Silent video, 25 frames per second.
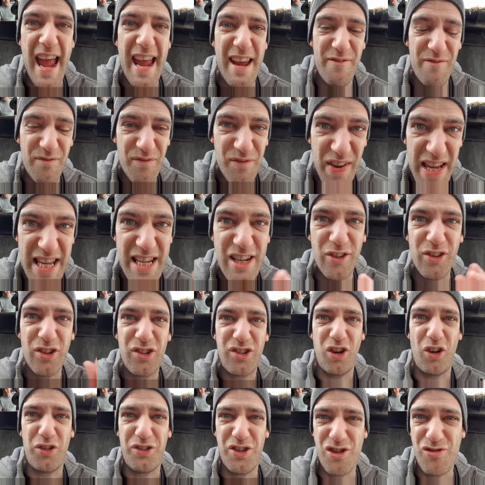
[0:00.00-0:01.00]
a vegan
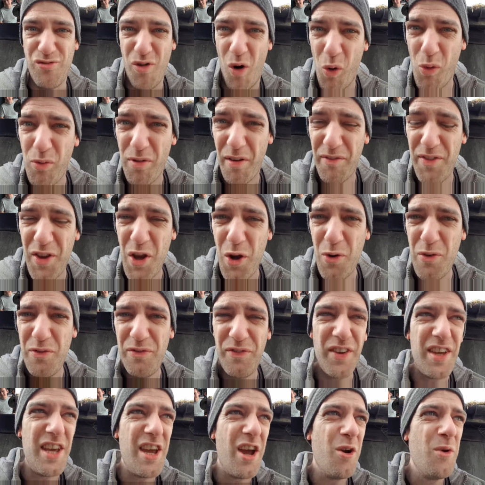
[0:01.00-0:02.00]
sausage roll review
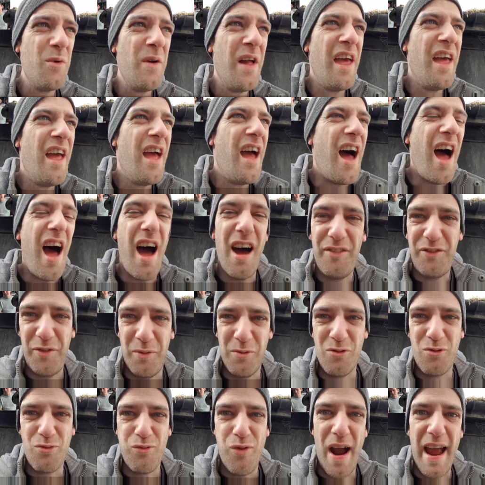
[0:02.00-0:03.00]
for you.
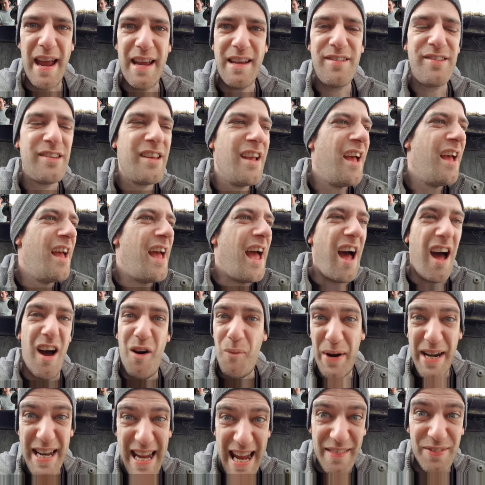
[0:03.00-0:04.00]
from Greg's. I
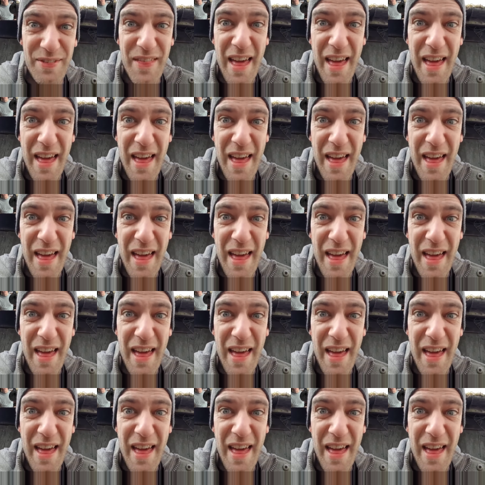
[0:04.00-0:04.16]
went in